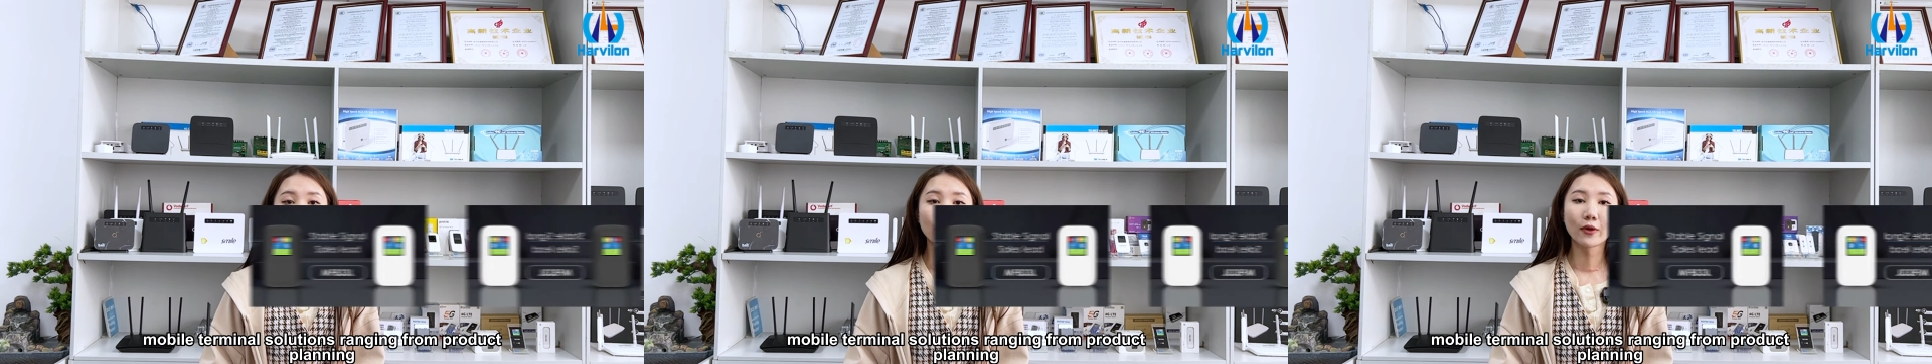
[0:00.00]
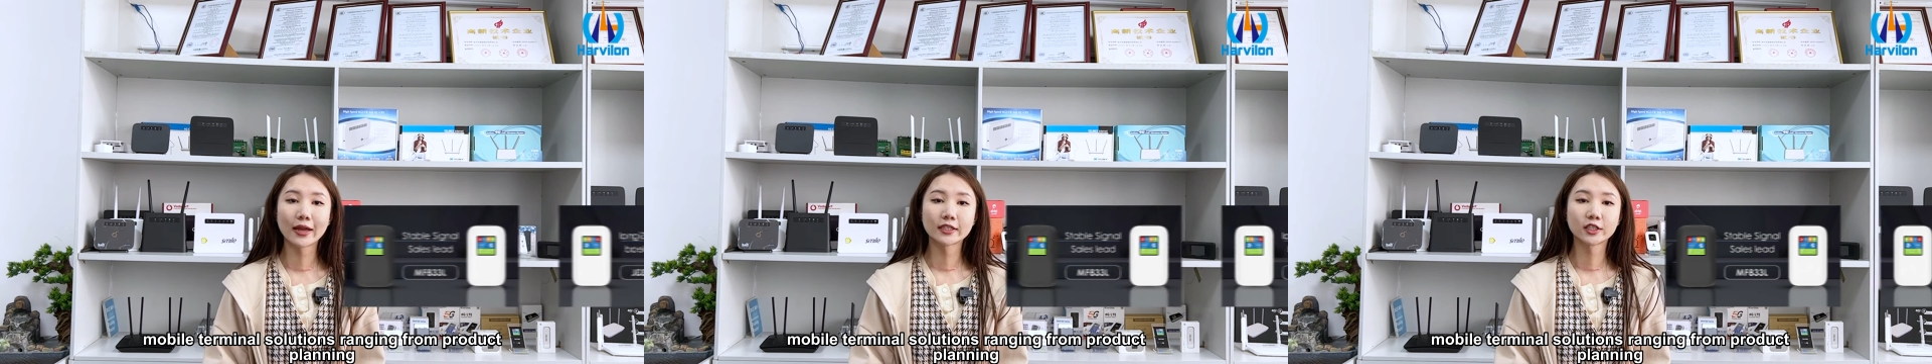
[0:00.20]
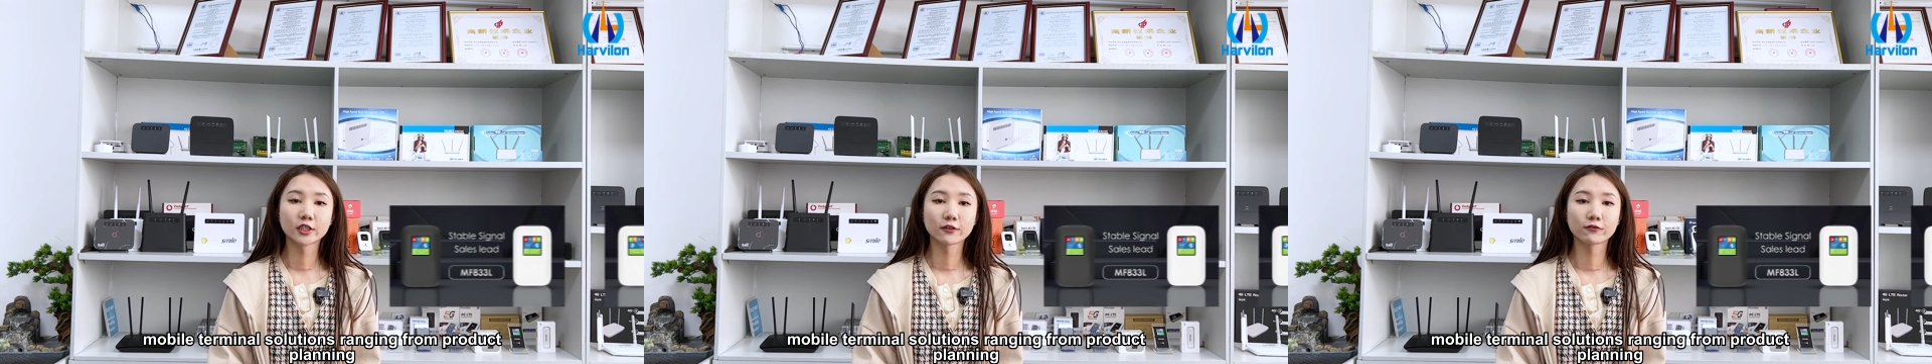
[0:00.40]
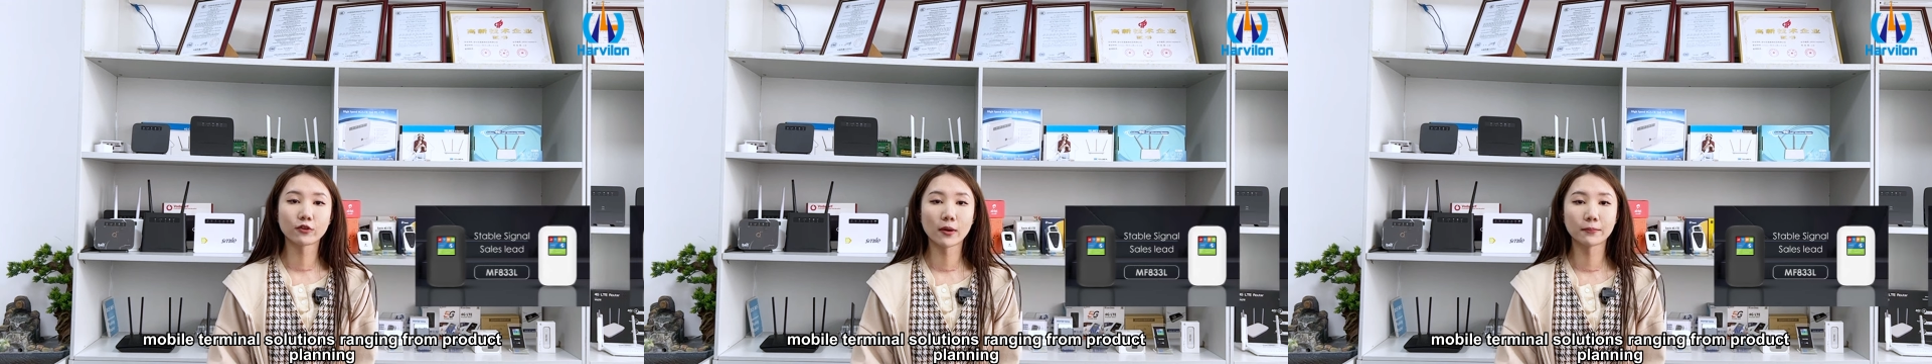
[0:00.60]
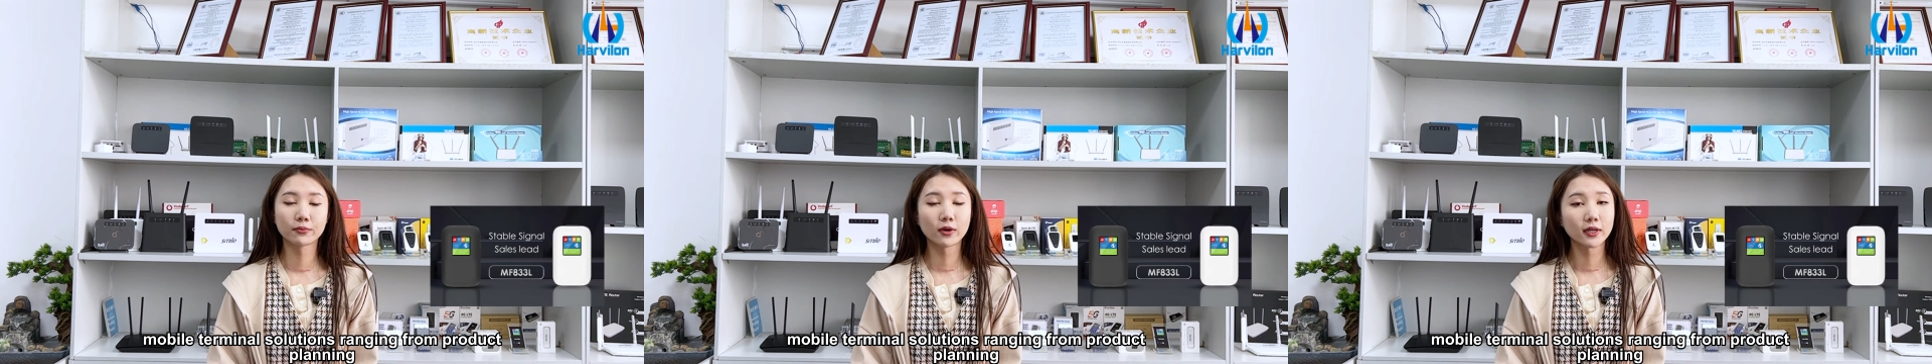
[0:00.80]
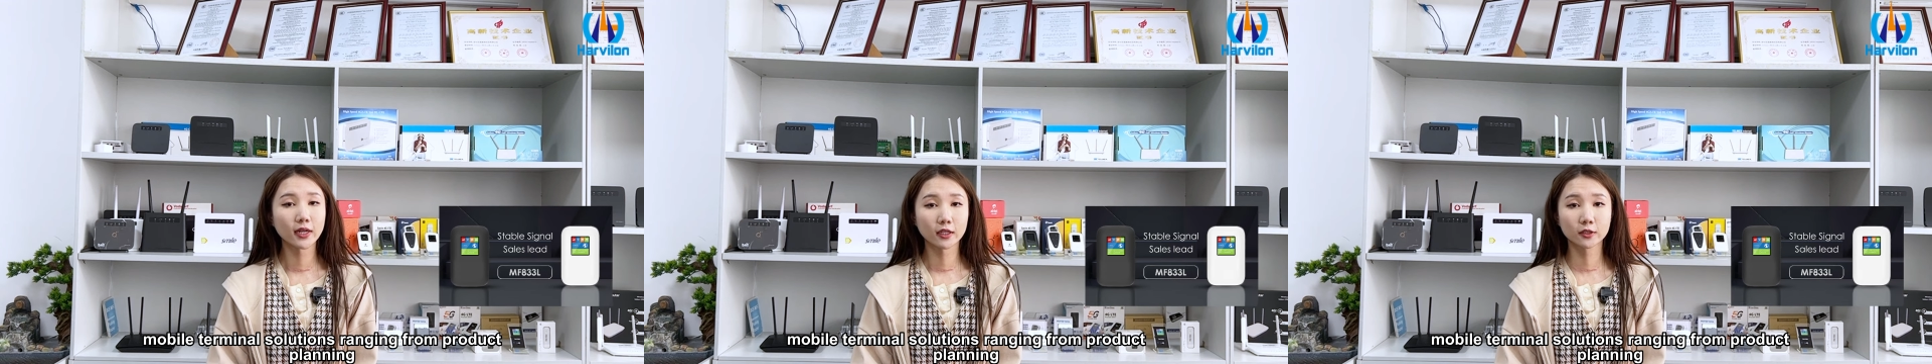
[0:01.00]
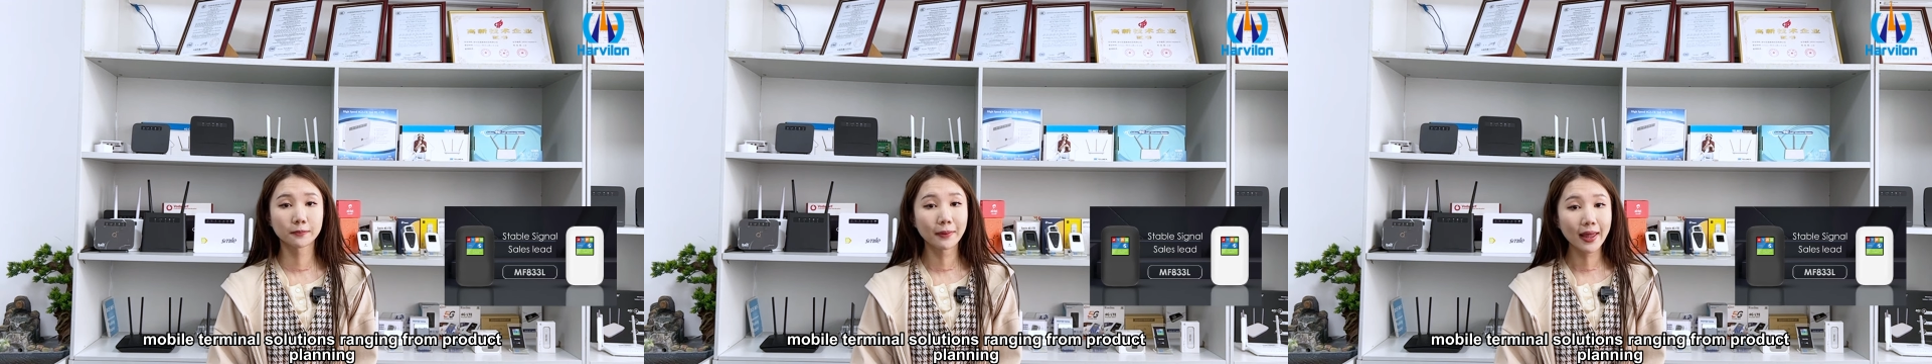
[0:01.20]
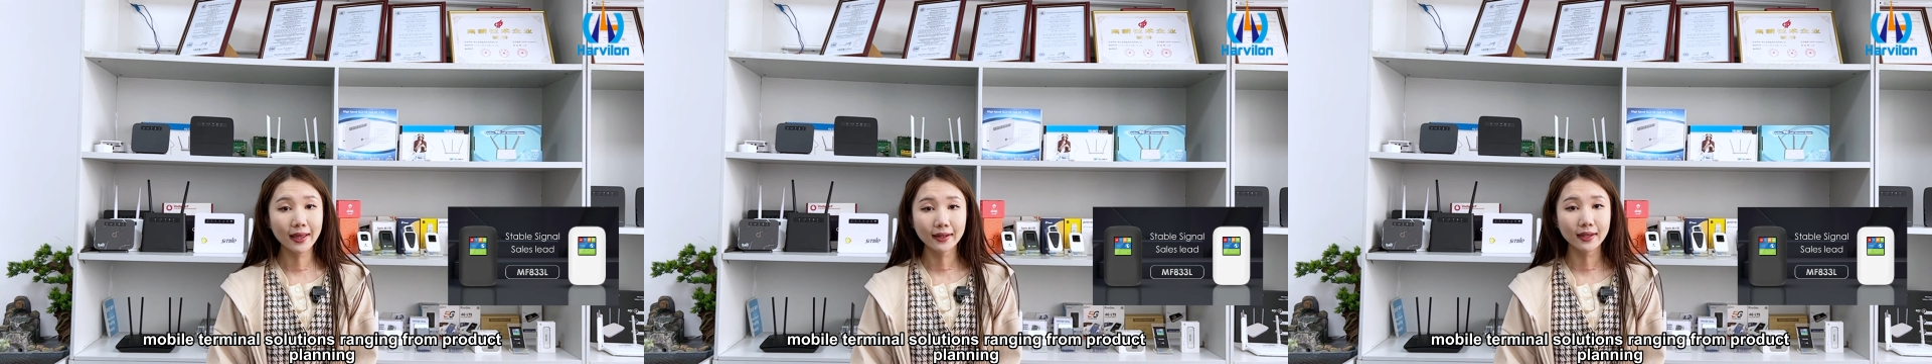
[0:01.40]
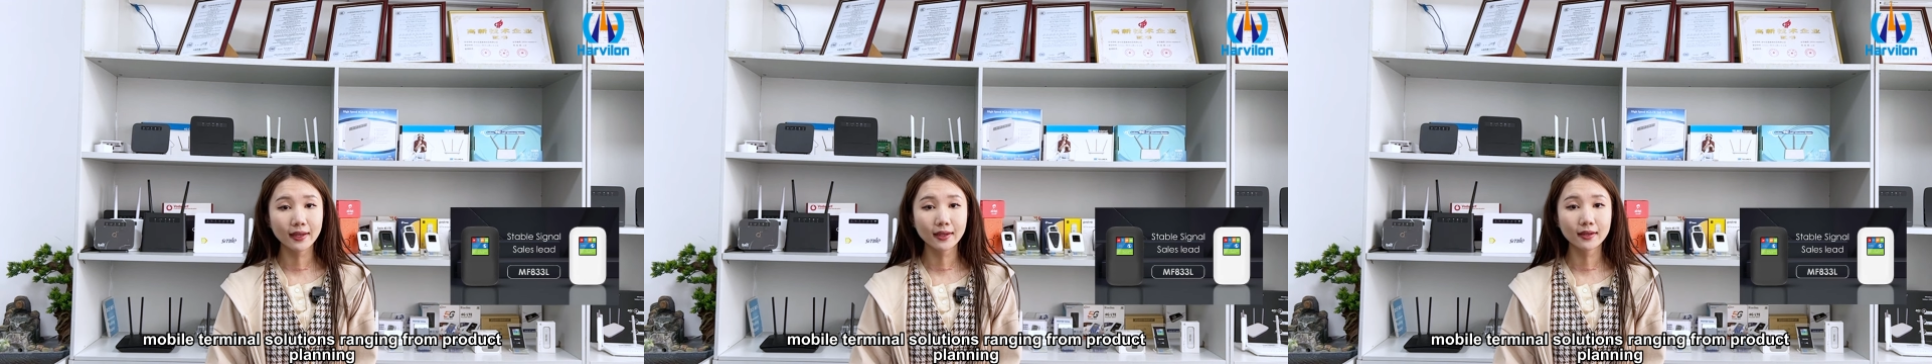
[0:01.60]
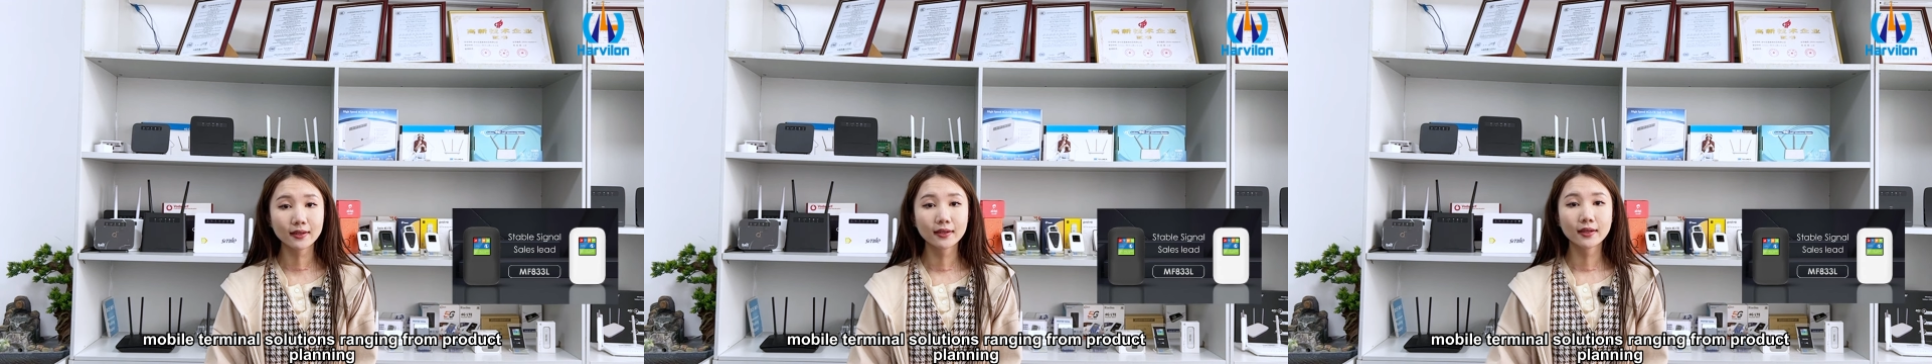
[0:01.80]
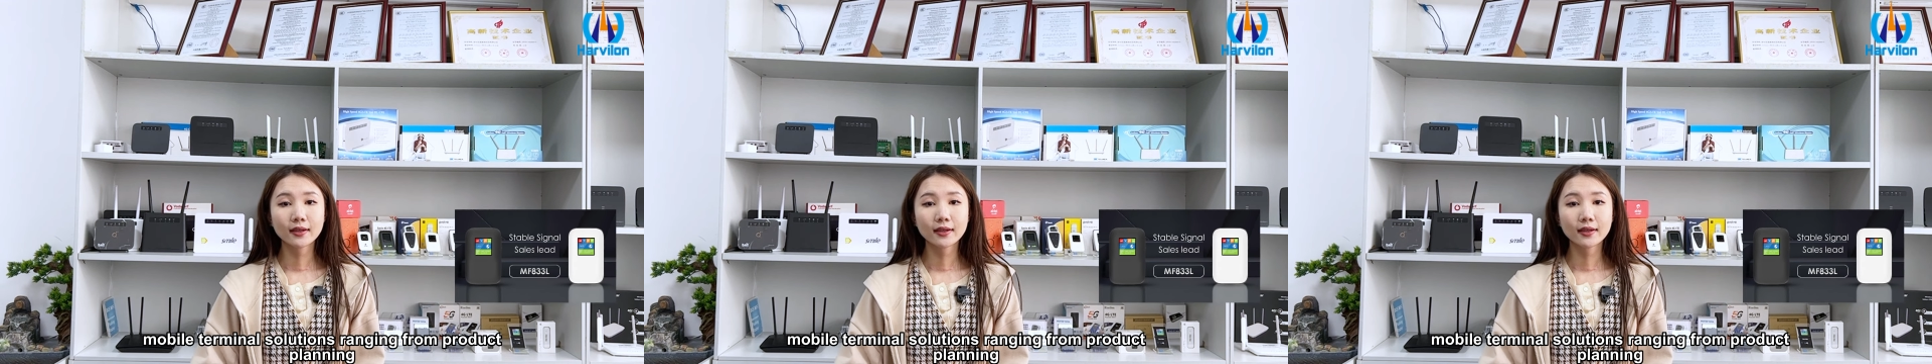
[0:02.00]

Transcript: ranging from product planning,